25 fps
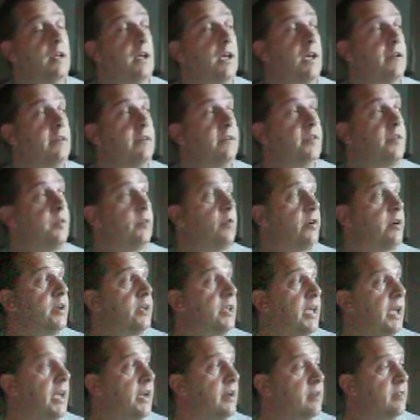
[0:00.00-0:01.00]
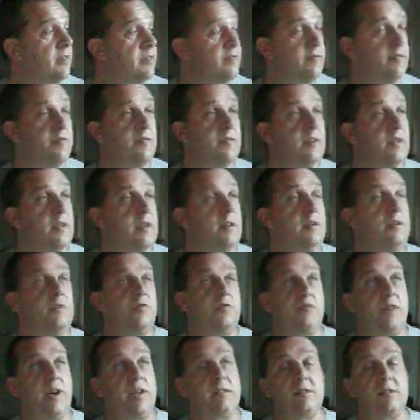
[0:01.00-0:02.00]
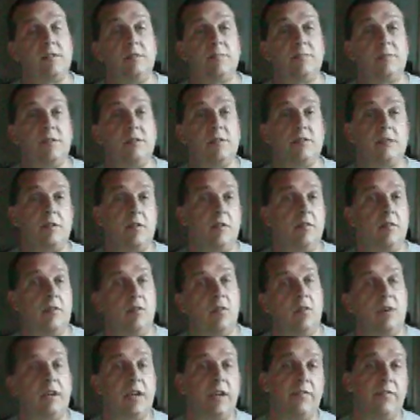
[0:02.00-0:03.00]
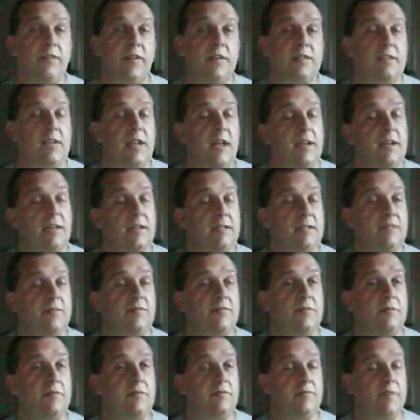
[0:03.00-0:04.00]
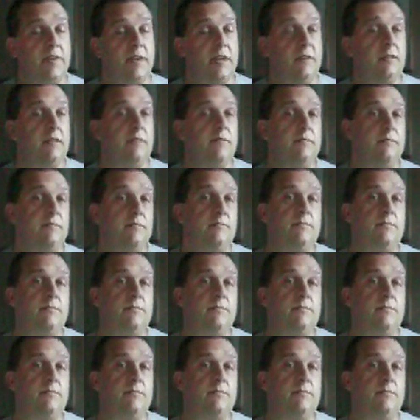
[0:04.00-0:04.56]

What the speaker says: And if you want to kind of dress up the song or give it a slightly different feel,